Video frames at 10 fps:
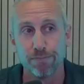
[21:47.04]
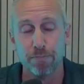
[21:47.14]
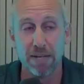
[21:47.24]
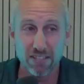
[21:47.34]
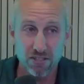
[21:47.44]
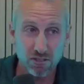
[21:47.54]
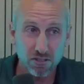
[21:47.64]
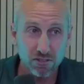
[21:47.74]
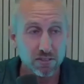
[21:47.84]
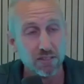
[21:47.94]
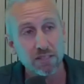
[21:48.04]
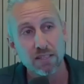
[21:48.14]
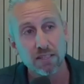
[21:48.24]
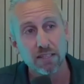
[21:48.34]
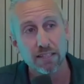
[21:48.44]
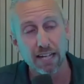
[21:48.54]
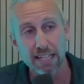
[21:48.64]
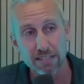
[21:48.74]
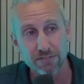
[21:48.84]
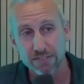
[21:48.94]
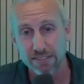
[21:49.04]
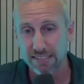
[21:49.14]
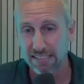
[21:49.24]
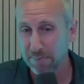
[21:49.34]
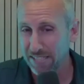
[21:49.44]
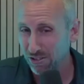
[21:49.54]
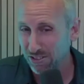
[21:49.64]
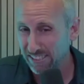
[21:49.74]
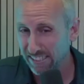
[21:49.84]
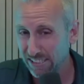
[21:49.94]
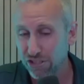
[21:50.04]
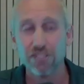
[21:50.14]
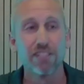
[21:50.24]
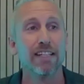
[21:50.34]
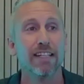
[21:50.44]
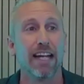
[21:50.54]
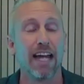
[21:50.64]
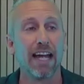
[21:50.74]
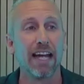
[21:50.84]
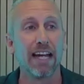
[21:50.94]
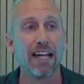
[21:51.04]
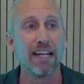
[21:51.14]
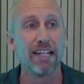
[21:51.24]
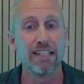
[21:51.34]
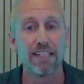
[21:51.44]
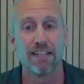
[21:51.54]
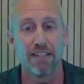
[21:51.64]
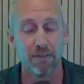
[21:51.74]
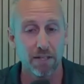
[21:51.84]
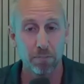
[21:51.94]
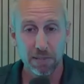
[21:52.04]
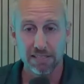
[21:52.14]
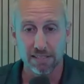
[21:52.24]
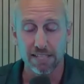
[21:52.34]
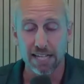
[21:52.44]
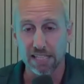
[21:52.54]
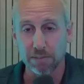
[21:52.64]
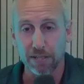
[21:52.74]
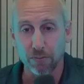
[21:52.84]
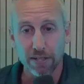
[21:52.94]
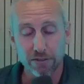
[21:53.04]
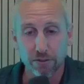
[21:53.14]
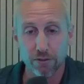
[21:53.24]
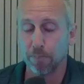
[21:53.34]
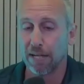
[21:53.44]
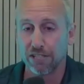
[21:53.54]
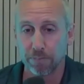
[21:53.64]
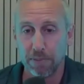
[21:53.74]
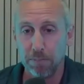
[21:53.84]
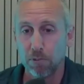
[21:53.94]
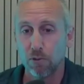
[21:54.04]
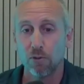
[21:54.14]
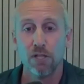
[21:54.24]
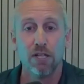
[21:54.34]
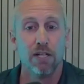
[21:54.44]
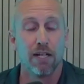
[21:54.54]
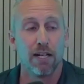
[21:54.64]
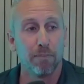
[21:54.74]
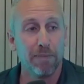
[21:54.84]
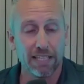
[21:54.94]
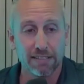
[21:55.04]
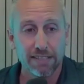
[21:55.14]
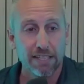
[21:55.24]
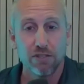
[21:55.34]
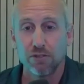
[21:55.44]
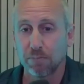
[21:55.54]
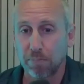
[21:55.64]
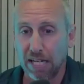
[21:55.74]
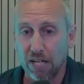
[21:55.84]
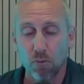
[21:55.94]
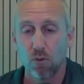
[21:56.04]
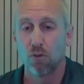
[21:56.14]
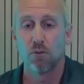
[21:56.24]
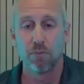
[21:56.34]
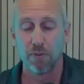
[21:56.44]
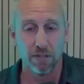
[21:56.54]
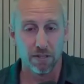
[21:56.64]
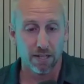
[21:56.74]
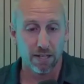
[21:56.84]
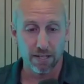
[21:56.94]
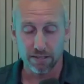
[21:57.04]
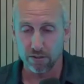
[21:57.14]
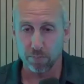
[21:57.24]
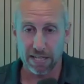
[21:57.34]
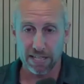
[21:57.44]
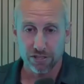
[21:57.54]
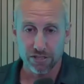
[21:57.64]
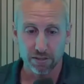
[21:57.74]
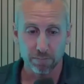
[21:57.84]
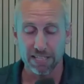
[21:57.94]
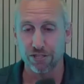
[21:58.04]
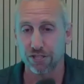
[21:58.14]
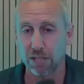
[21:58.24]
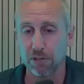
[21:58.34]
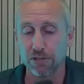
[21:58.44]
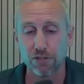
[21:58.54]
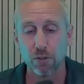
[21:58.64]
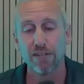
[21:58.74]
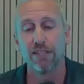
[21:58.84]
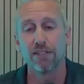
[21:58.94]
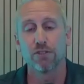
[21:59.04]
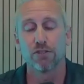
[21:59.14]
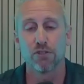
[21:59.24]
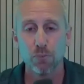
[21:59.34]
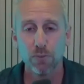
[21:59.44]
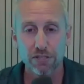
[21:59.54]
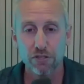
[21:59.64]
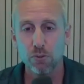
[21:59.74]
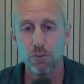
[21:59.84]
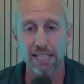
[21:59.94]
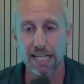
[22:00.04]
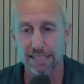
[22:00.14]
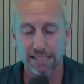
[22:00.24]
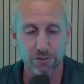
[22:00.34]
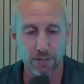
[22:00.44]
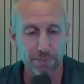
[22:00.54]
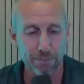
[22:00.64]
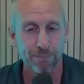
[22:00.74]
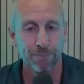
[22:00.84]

medical, kind of semi-nursing ish, and then business aspect, right? You're managing people, making sales, payroll, managing numbers. So I think there's really two sides to this, right?